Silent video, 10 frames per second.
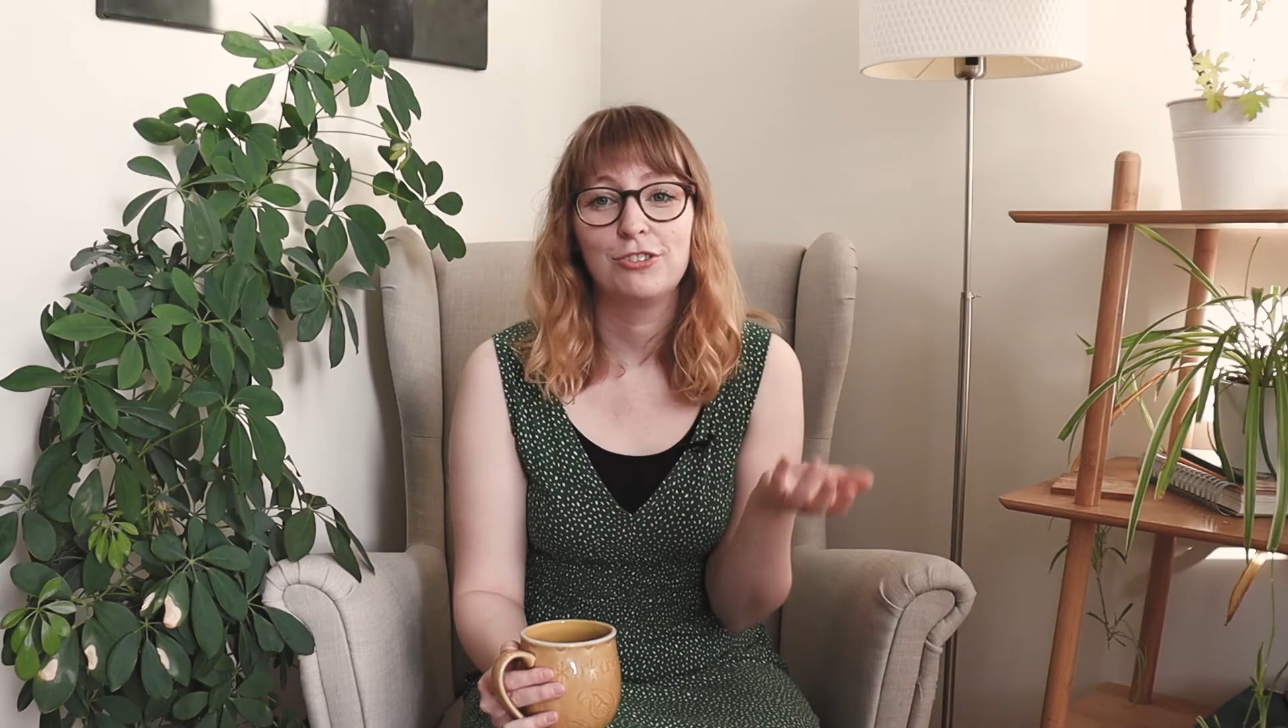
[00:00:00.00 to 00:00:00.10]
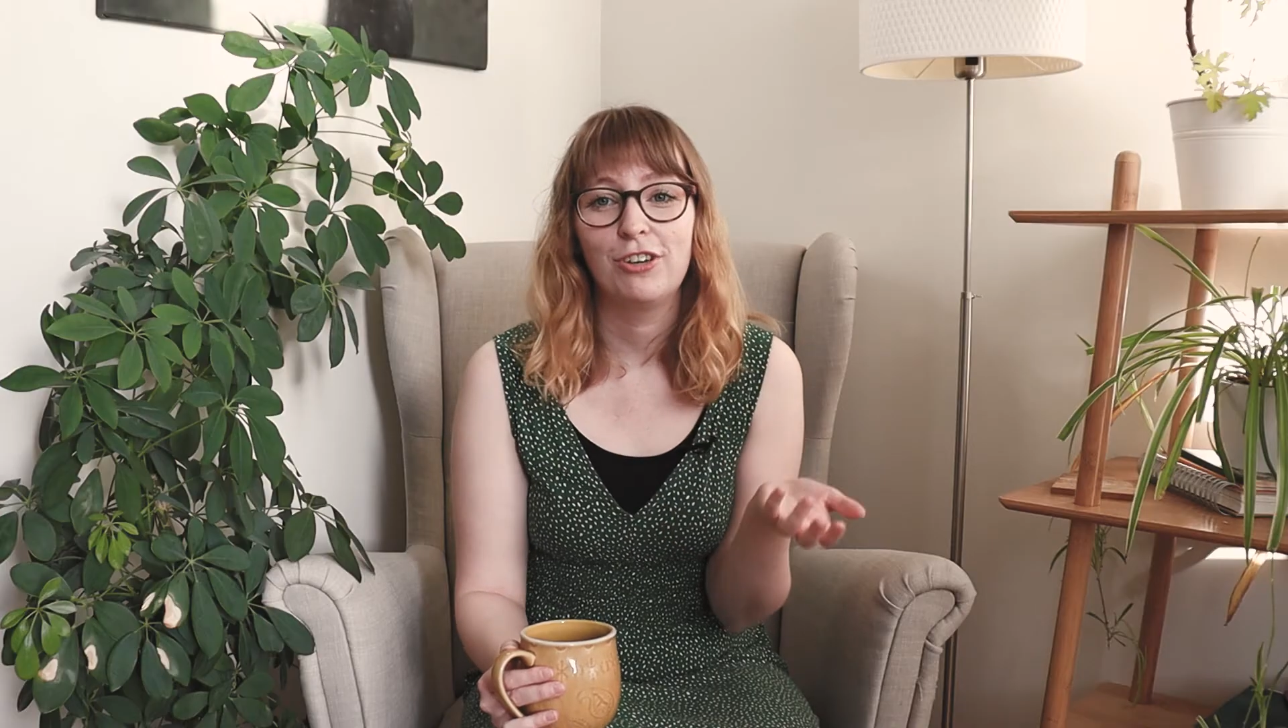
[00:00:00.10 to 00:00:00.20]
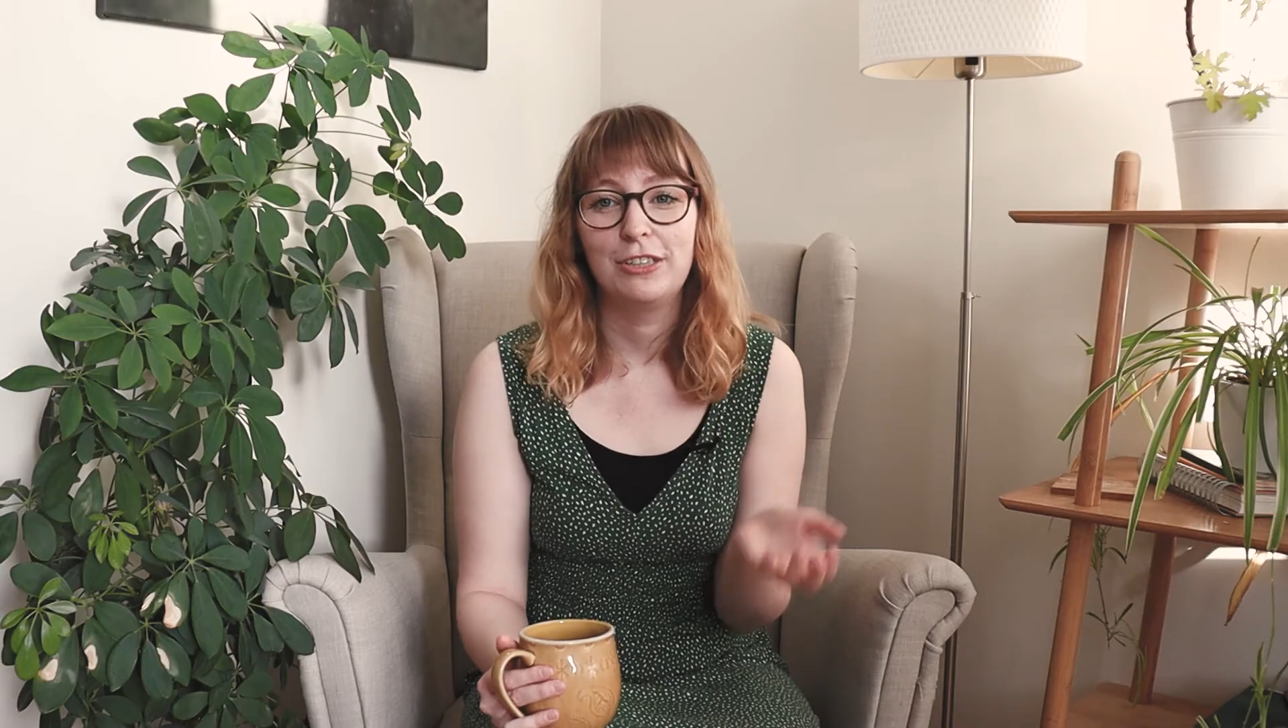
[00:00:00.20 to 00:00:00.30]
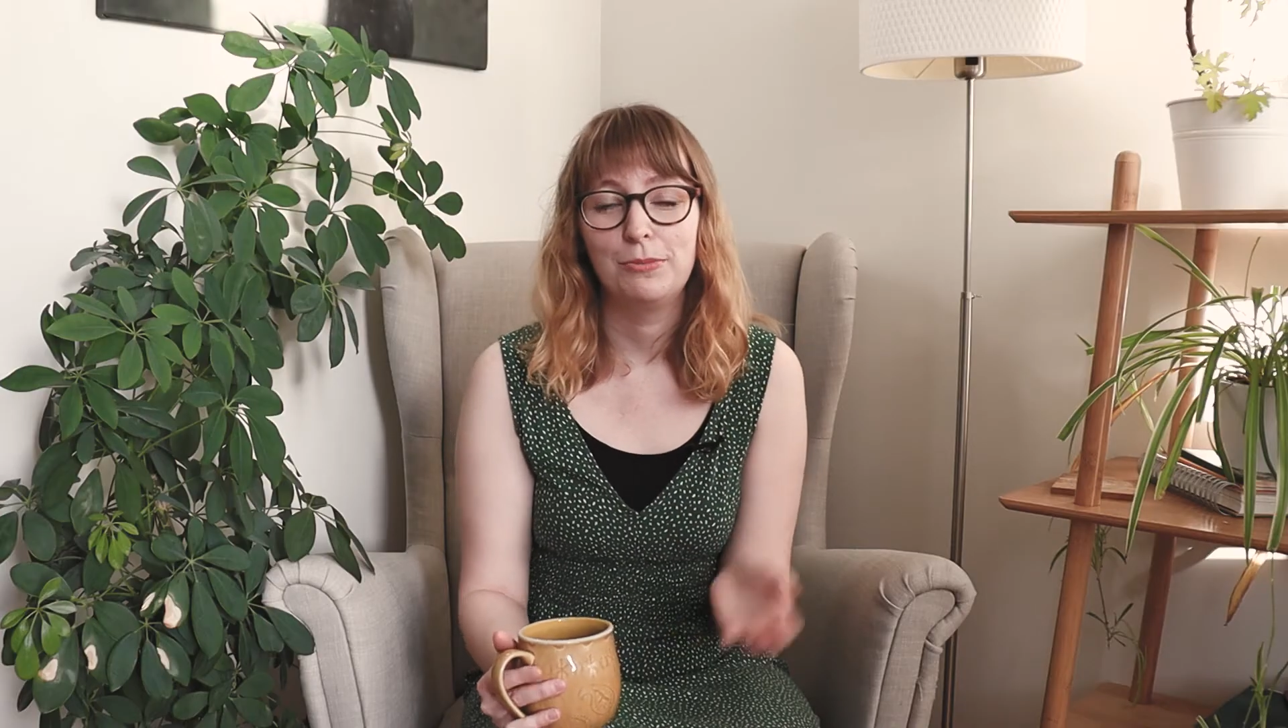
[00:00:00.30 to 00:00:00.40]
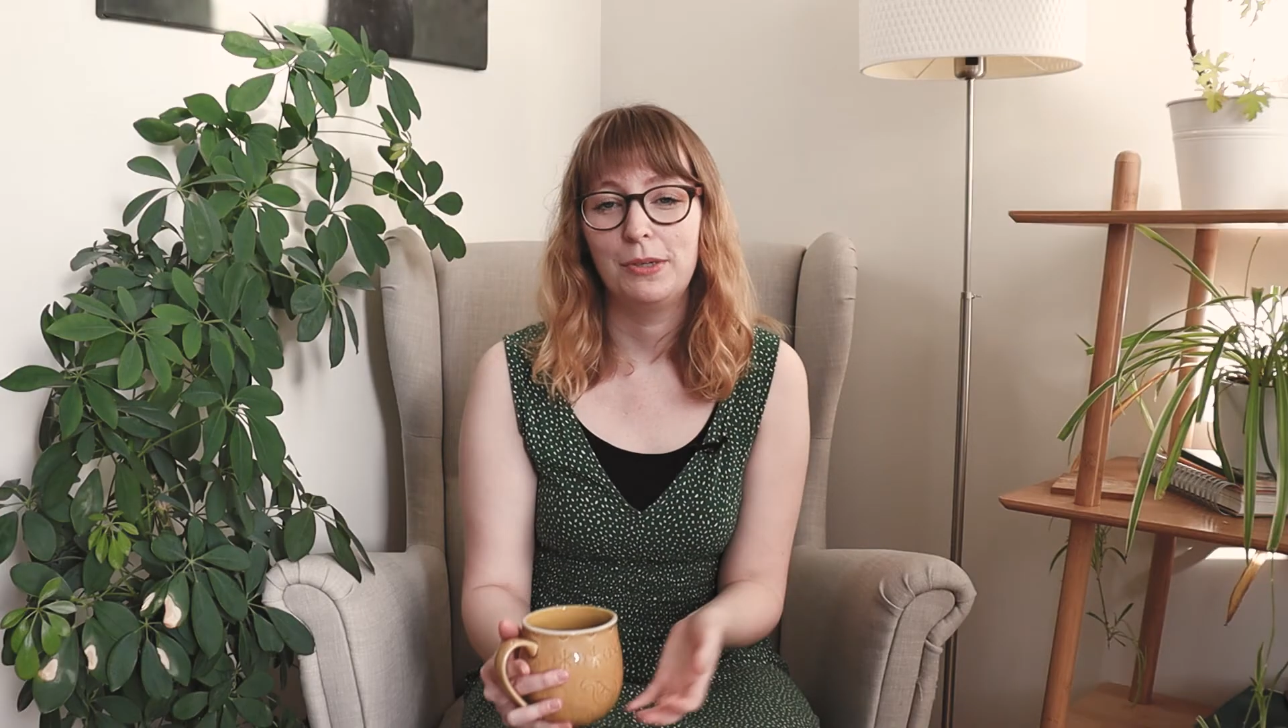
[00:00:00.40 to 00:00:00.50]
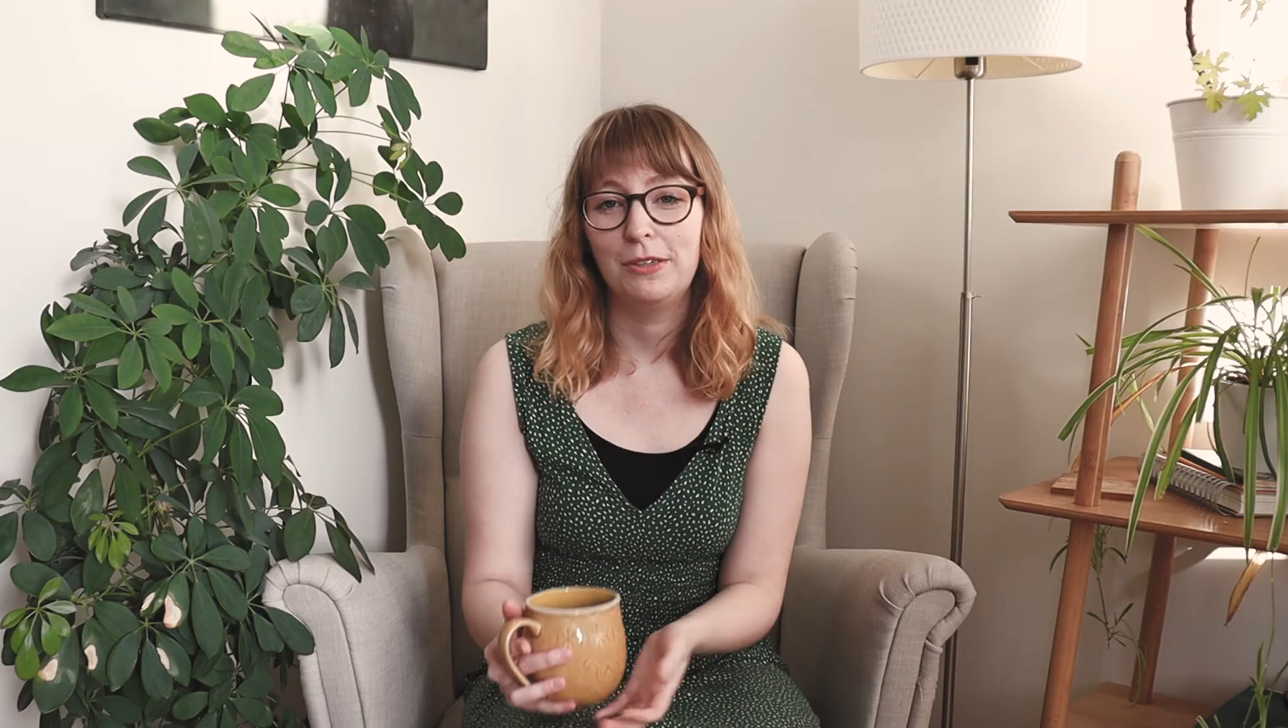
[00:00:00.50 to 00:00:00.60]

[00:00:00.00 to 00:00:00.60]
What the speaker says: try to